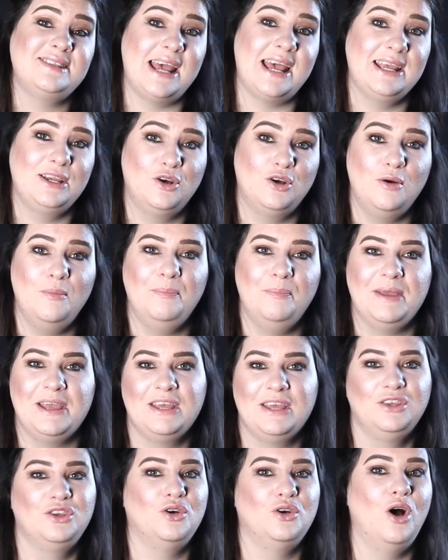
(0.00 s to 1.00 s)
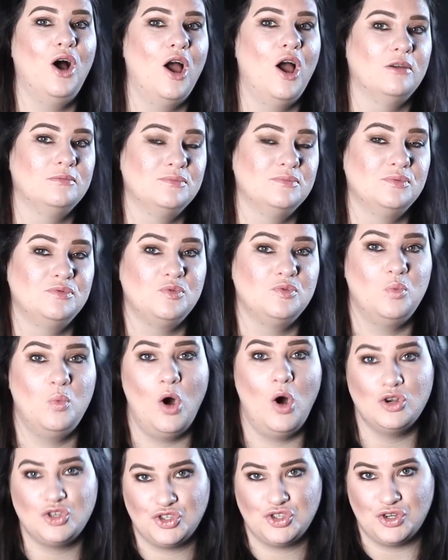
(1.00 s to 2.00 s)
take up being your home's
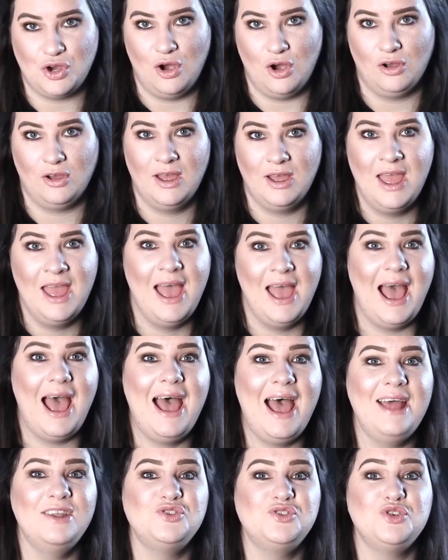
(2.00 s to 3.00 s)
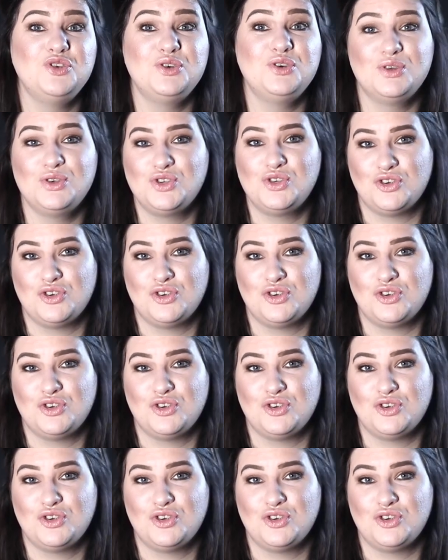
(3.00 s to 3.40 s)
watchdog, and you can